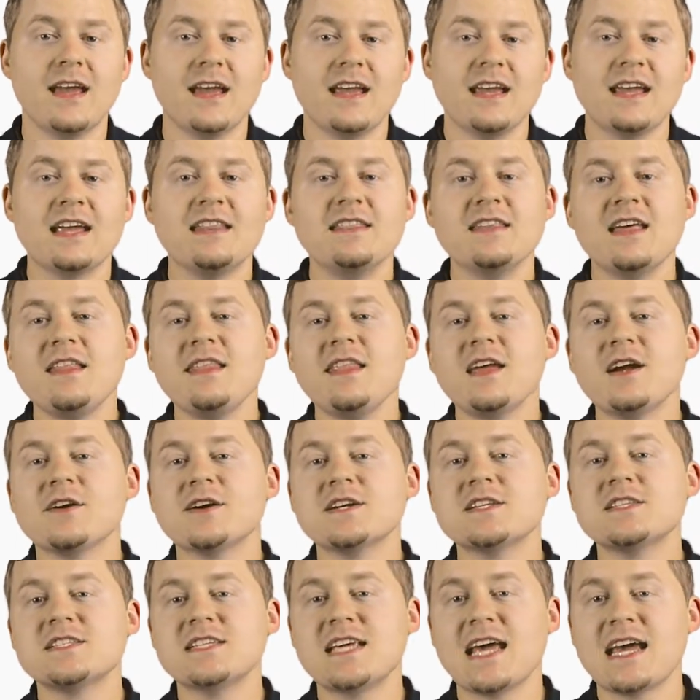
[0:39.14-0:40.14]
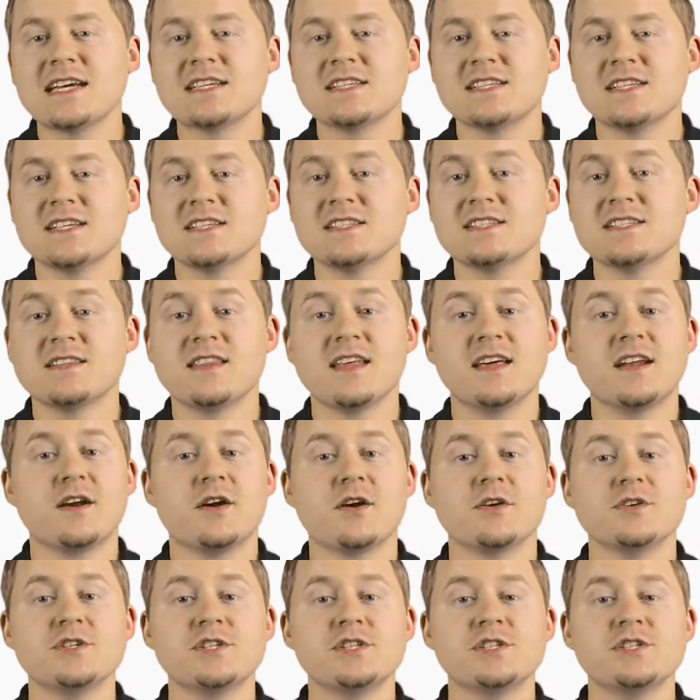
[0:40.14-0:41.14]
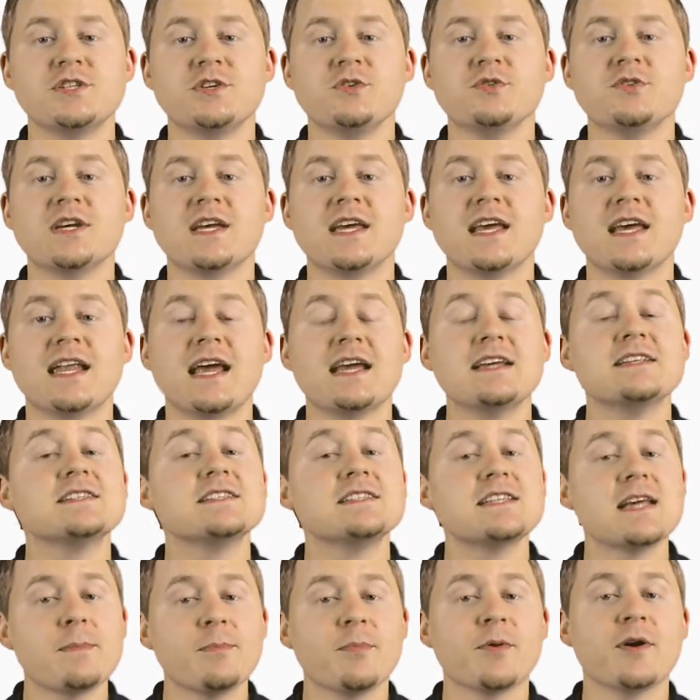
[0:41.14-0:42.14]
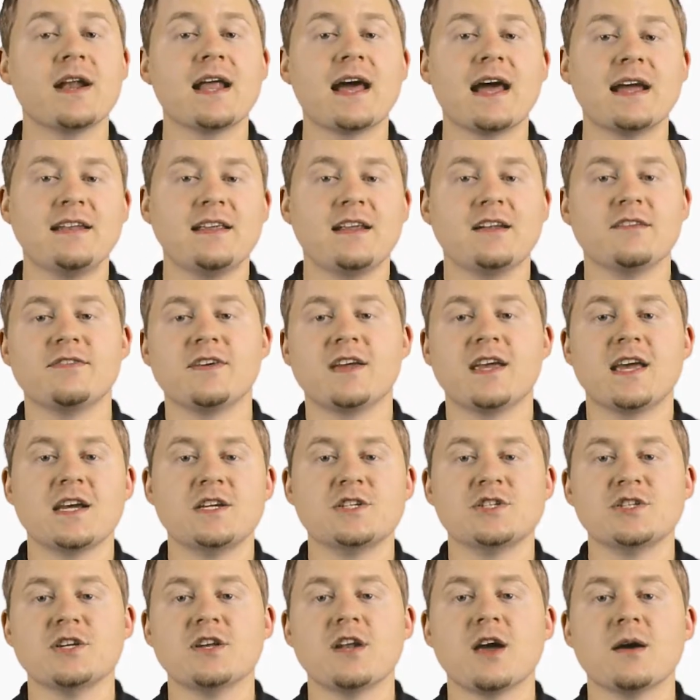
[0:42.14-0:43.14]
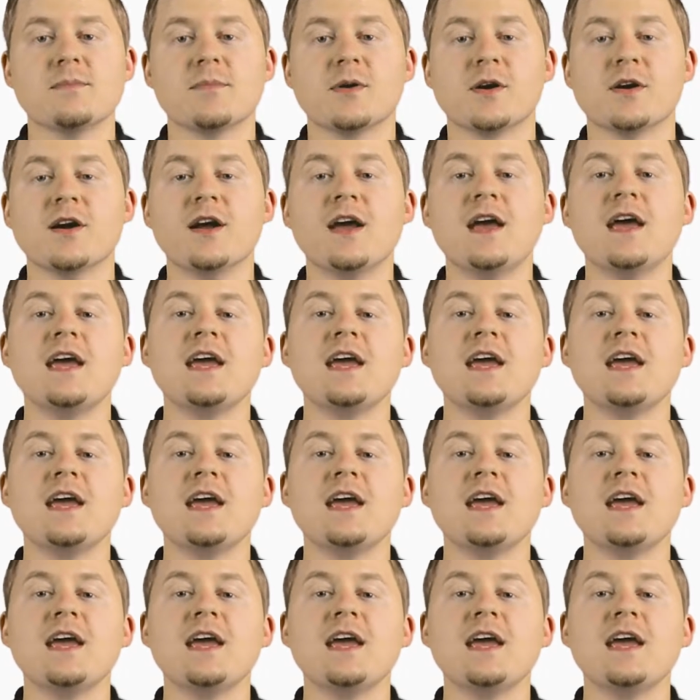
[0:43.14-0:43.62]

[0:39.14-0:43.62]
And then there is Texas that urges you to get a separate identification number